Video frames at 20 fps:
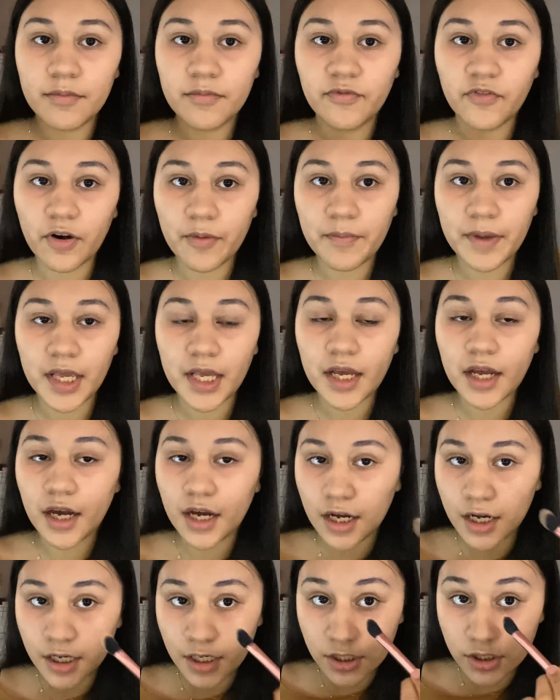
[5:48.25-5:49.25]
For me,
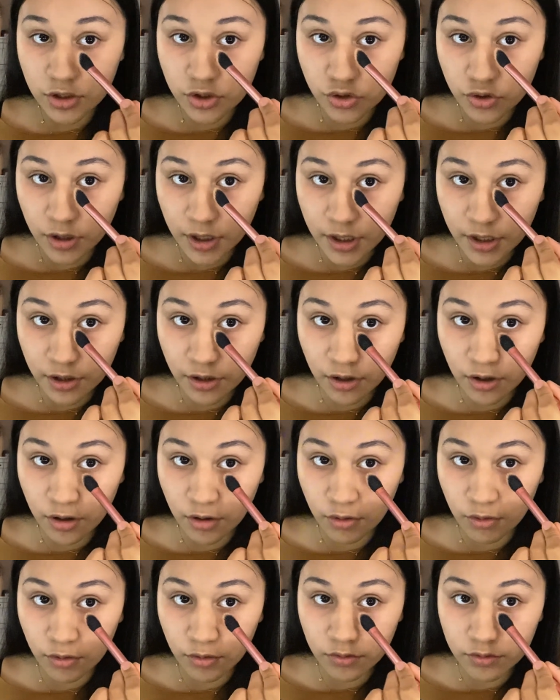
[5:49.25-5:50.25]
I try to
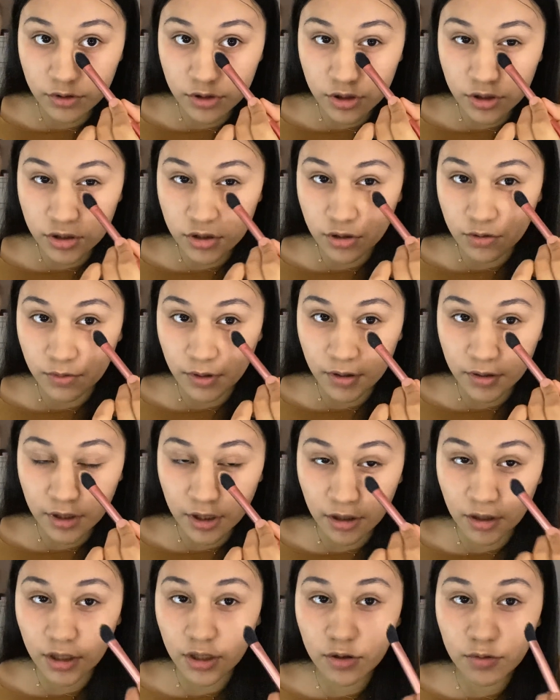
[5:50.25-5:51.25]
go just around
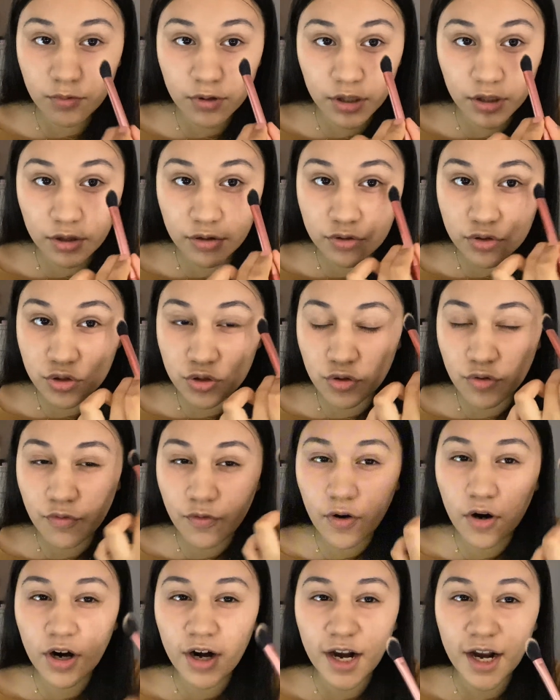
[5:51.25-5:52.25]
here. I don't want to go too
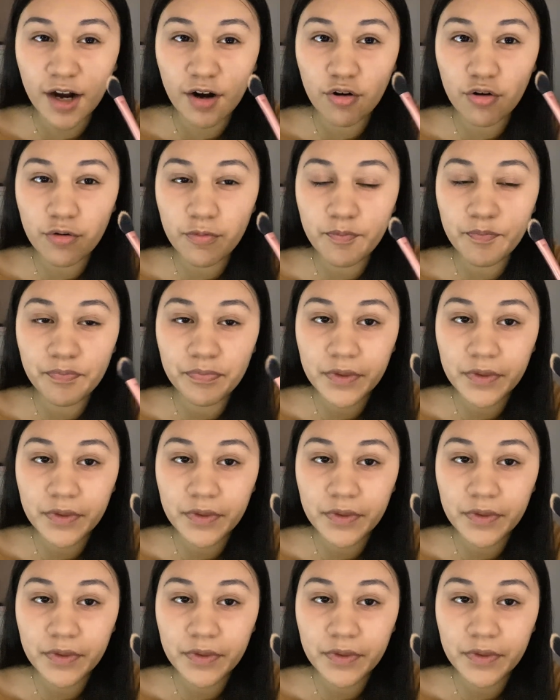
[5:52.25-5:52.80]
far out,